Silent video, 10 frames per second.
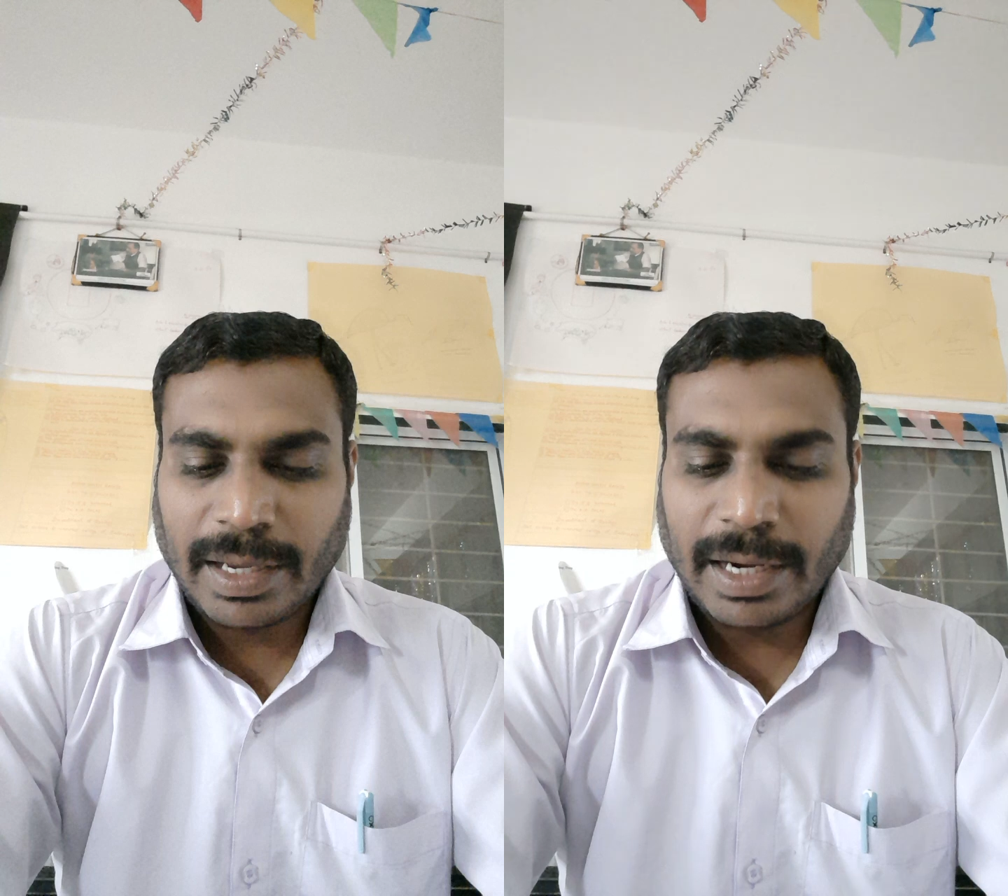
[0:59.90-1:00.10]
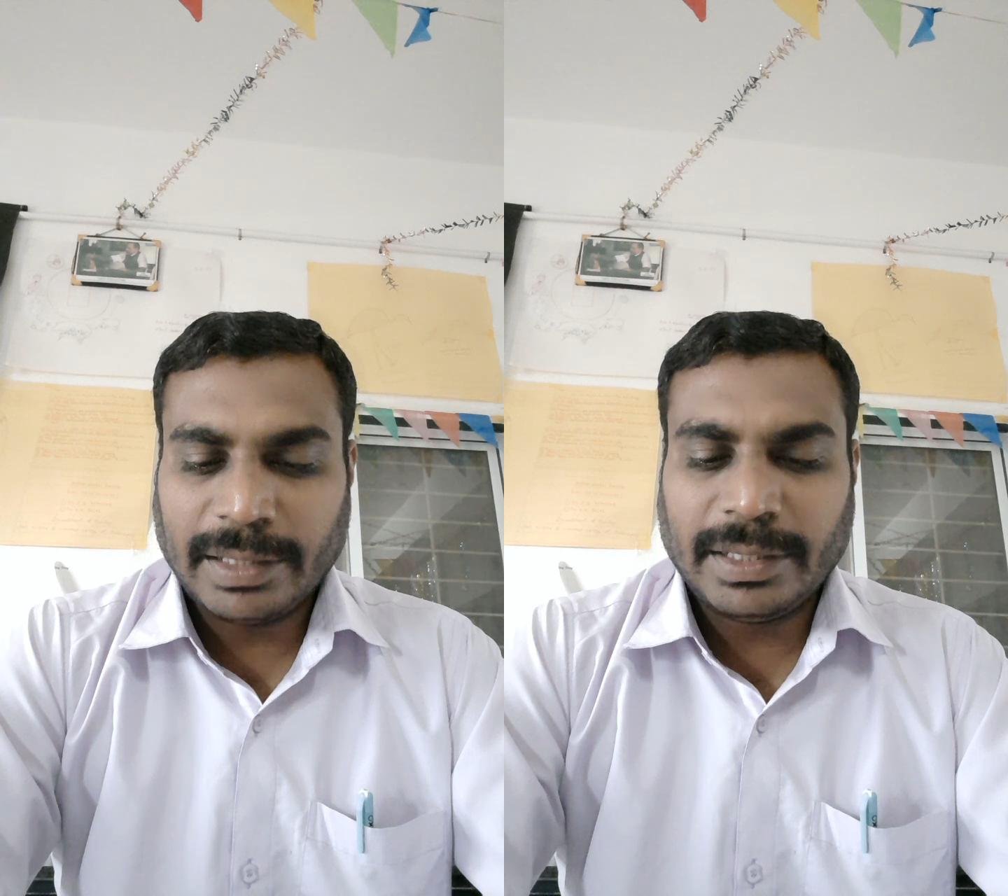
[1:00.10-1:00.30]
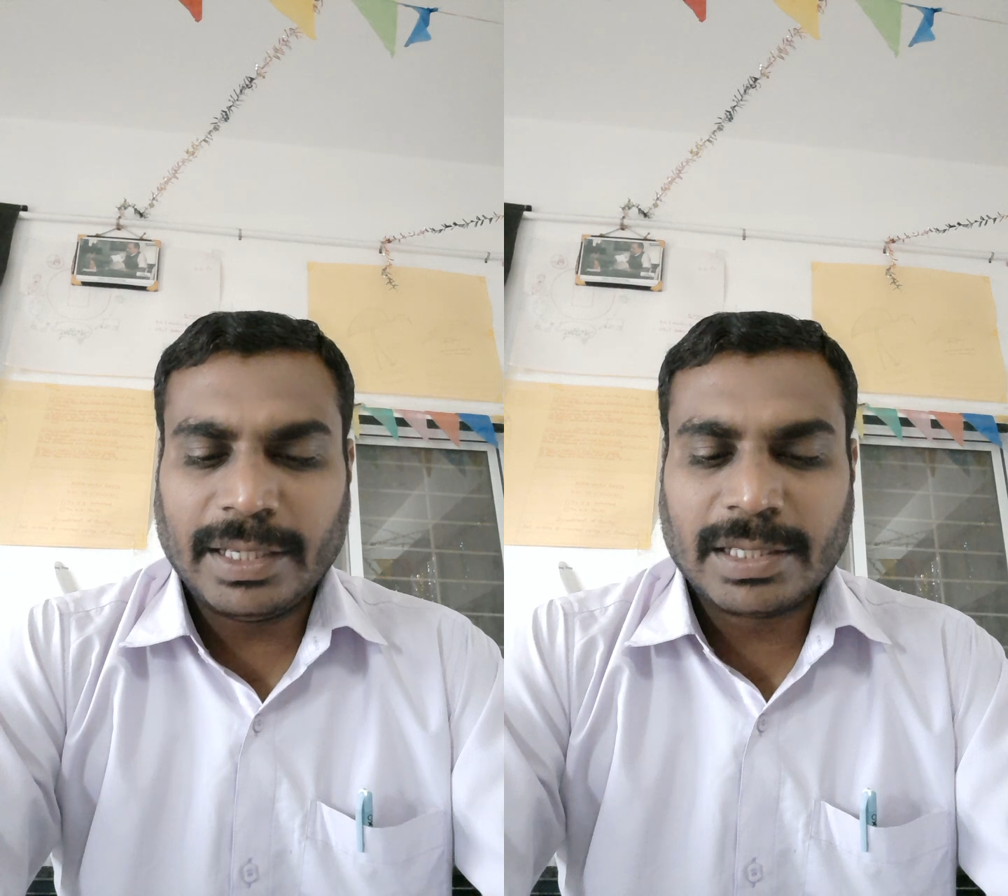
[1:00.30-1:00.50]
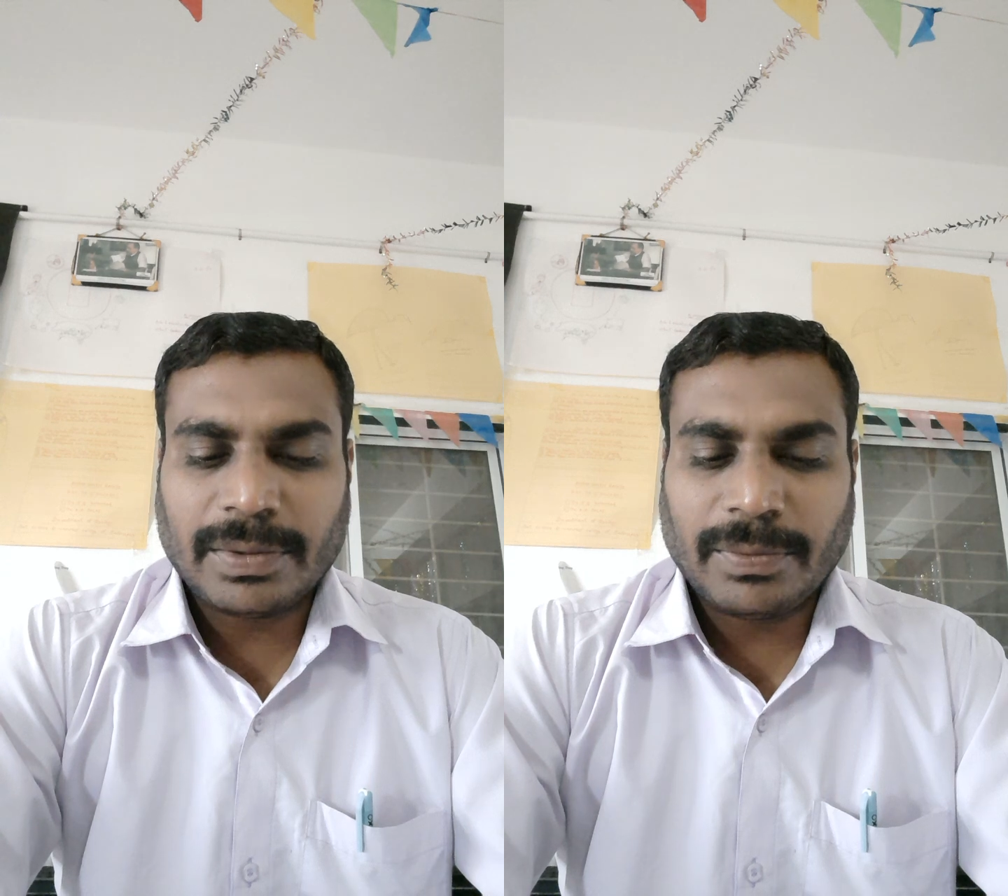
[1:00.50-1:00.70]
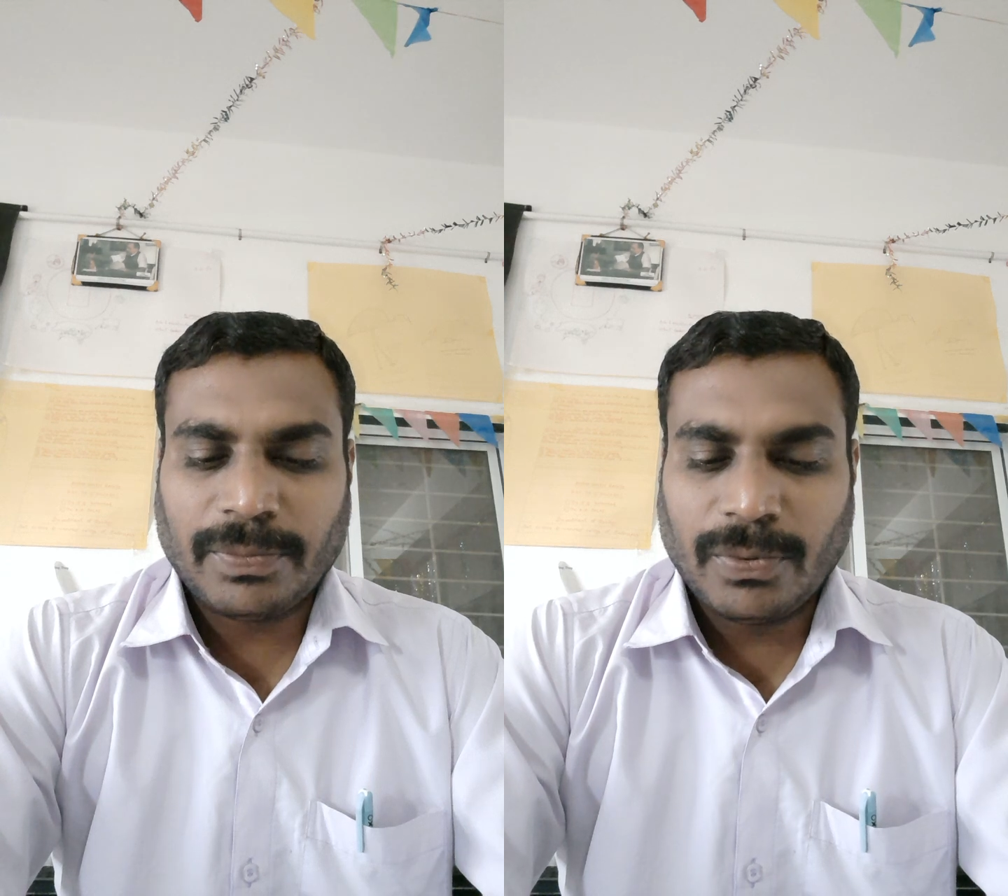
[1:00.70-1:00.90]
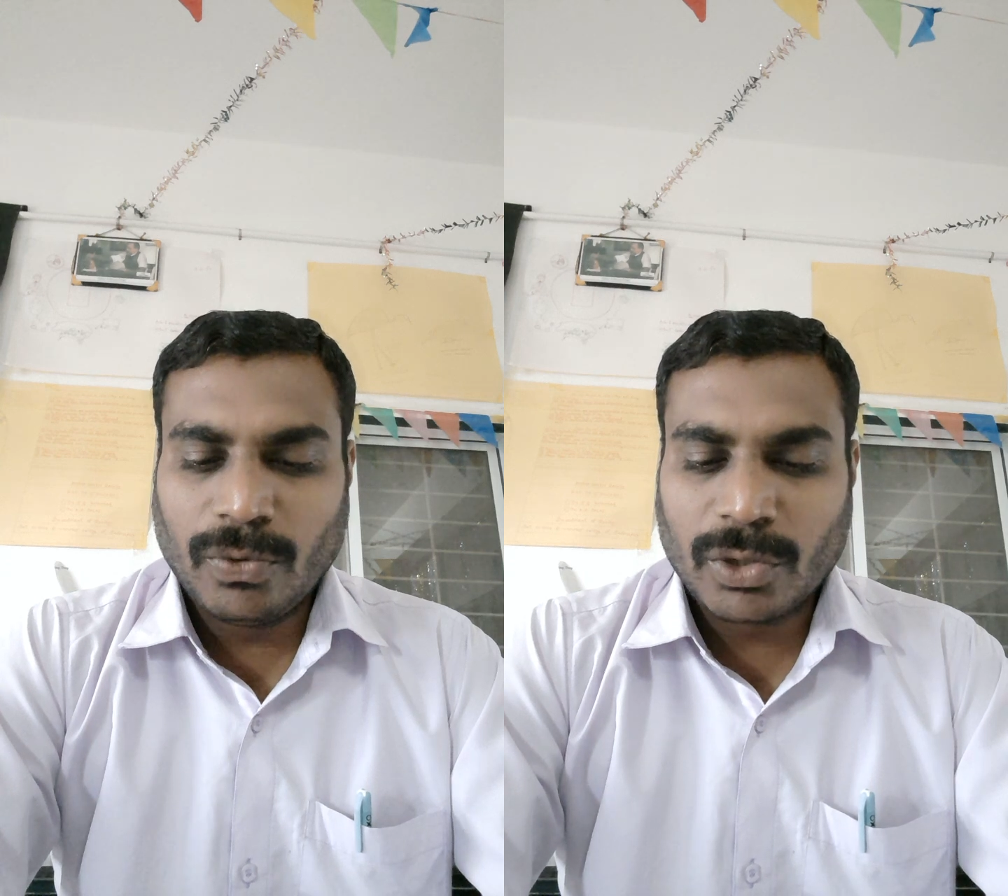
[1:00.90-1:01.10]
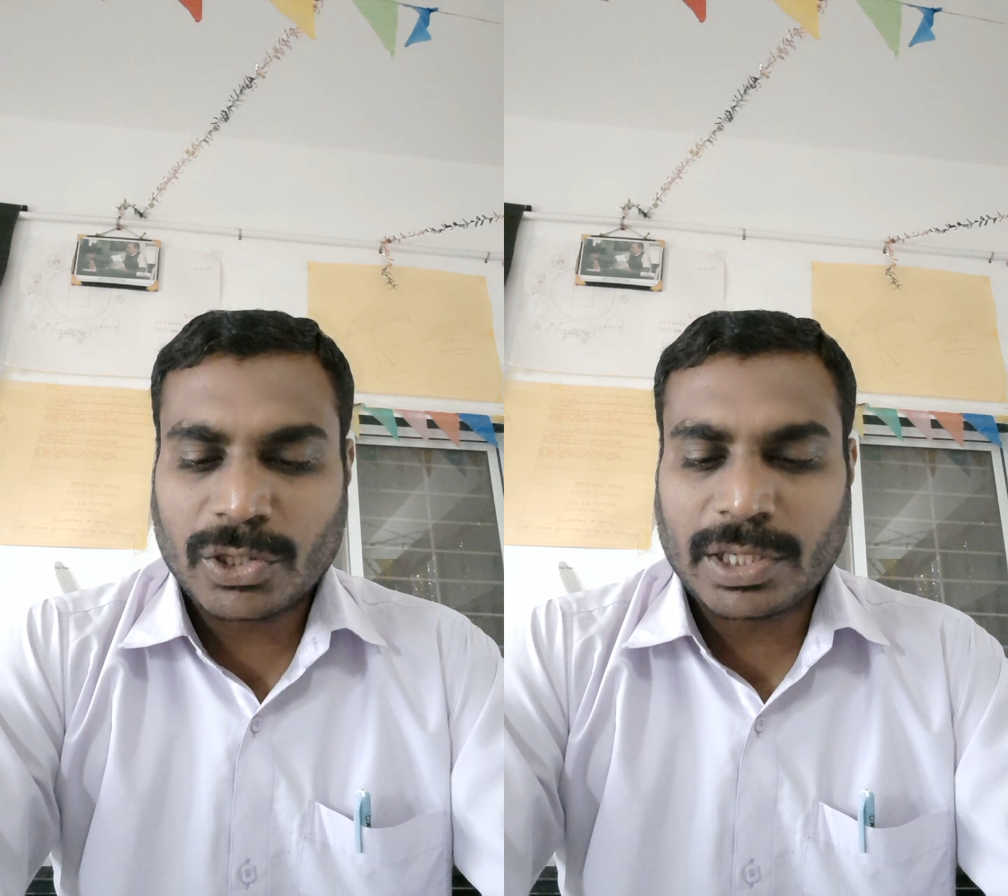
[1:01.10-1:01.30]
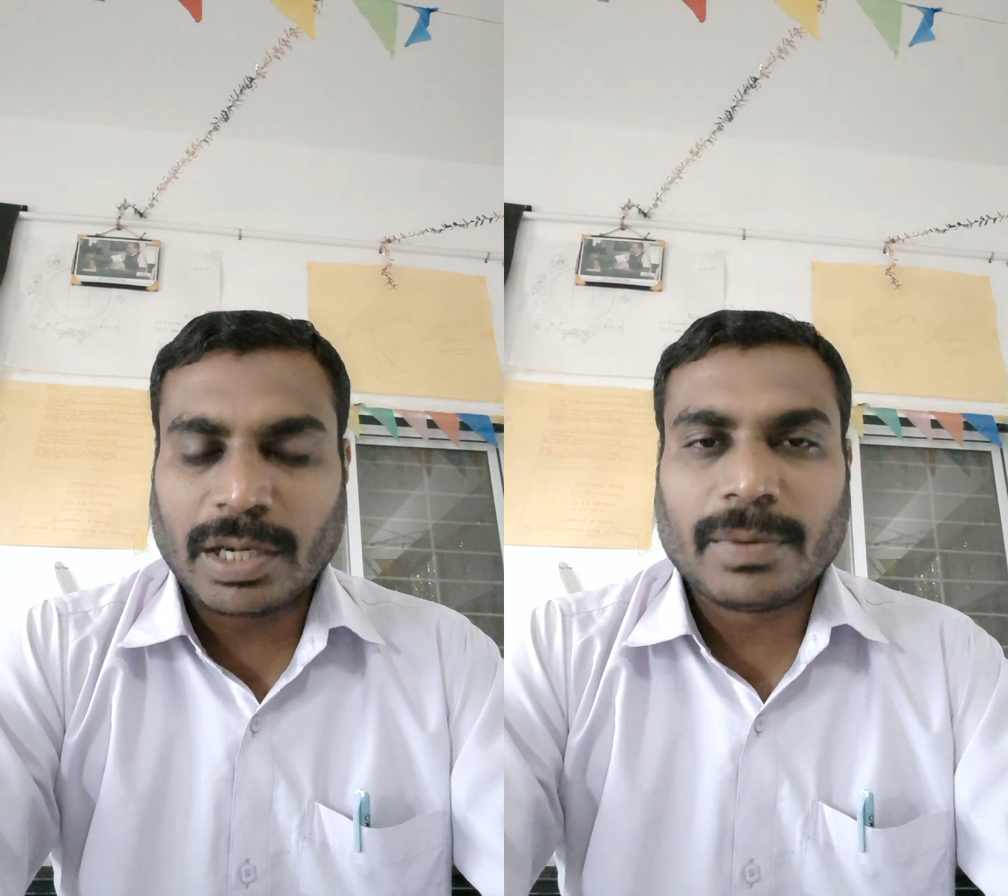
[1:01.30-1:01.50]
And these
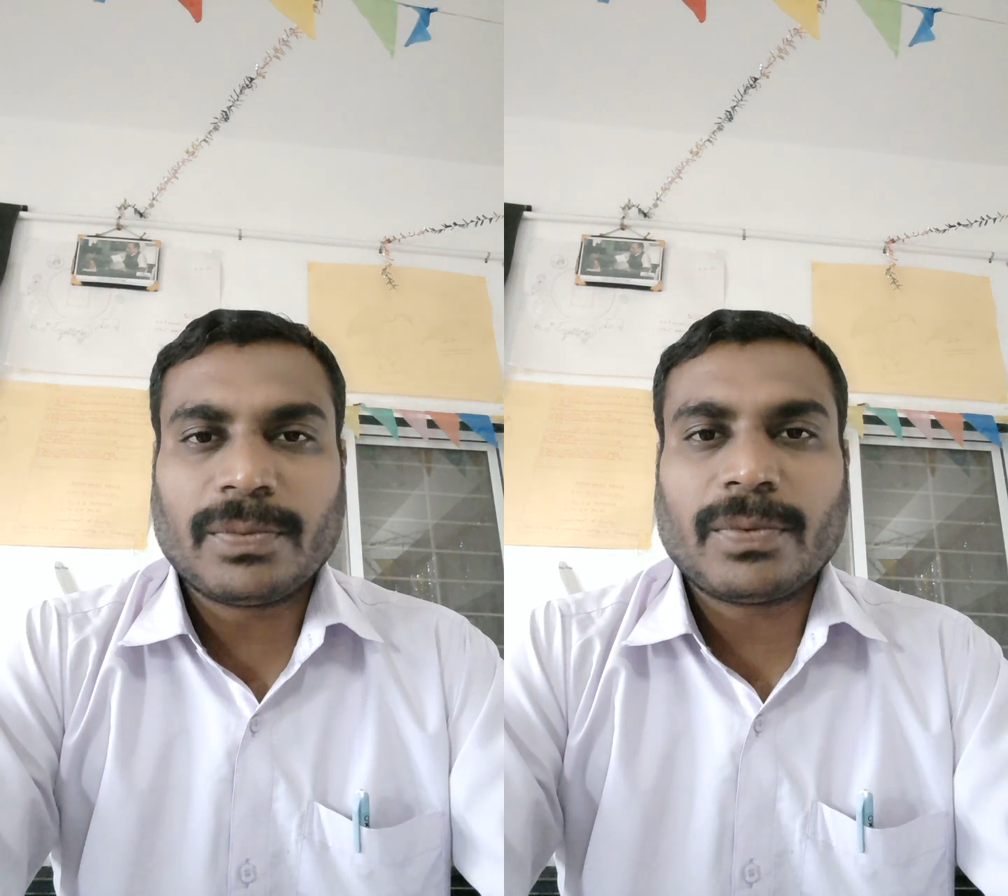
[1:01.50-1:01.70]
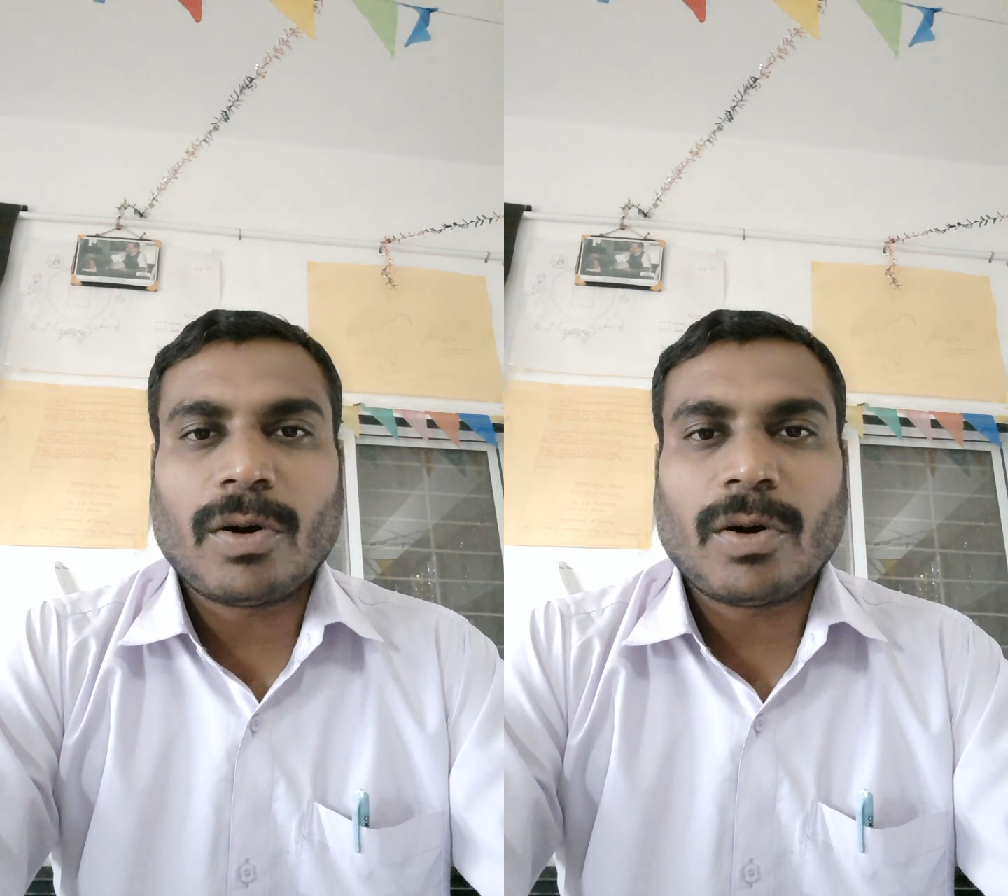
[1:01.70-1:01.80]
foodstuff